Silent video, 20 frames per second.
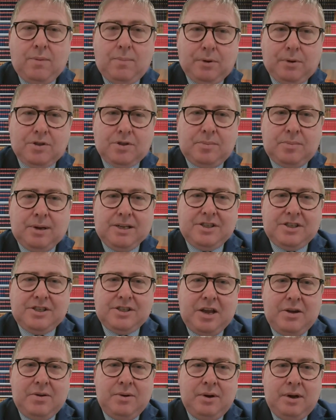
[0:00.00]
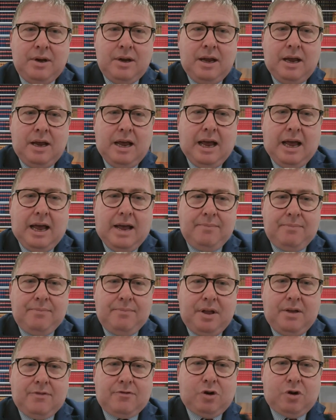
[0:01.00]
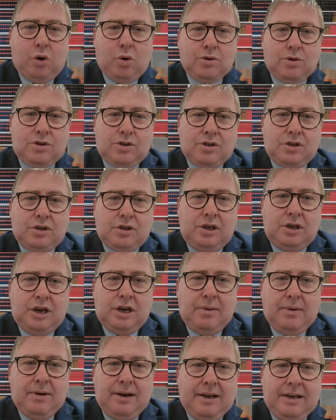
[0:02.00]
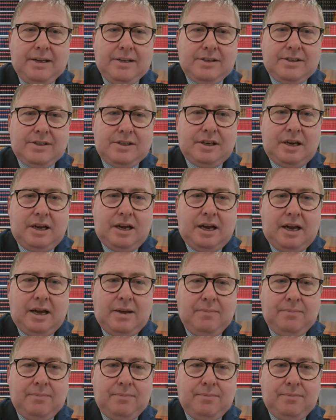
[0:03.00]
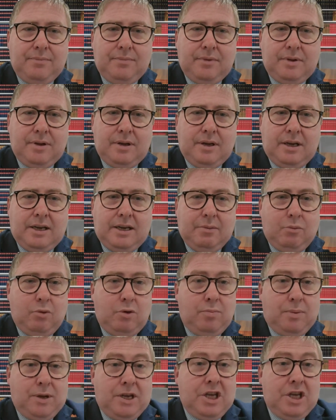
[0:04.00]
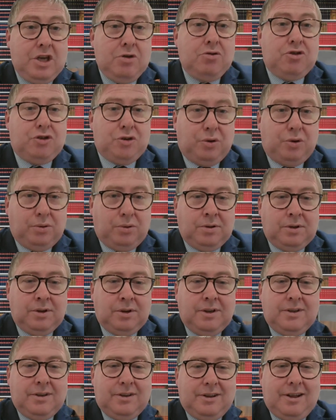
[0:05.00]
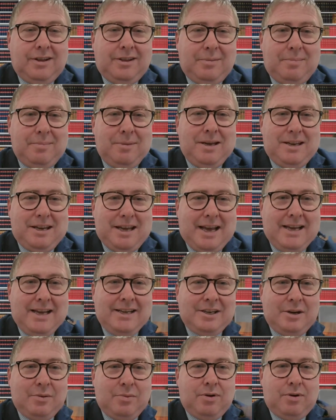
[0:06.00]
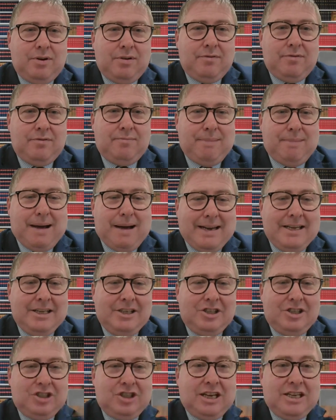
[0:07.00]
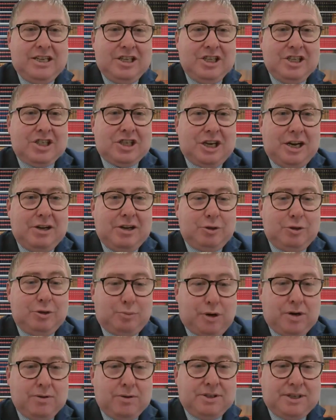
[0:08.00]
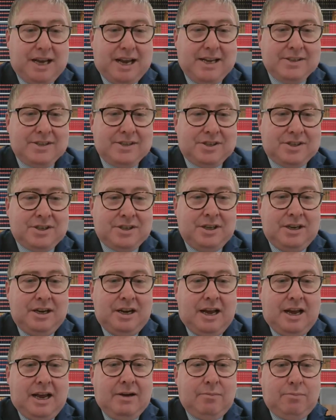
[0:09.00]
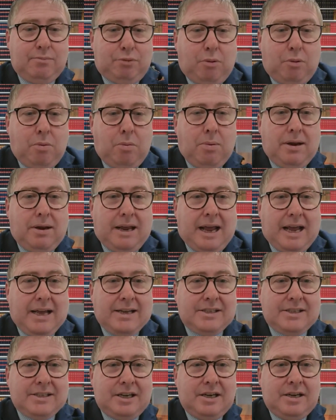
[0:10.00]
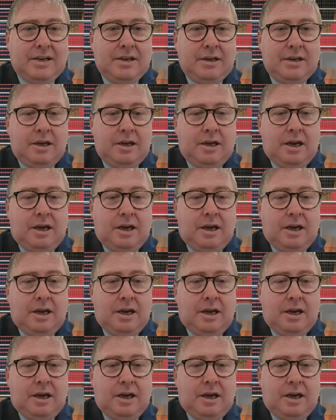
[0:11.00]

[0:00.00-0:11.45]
Quite possibly. So, of course, it is, it would be usual that the mediator would have managed a disclosure process and probably has a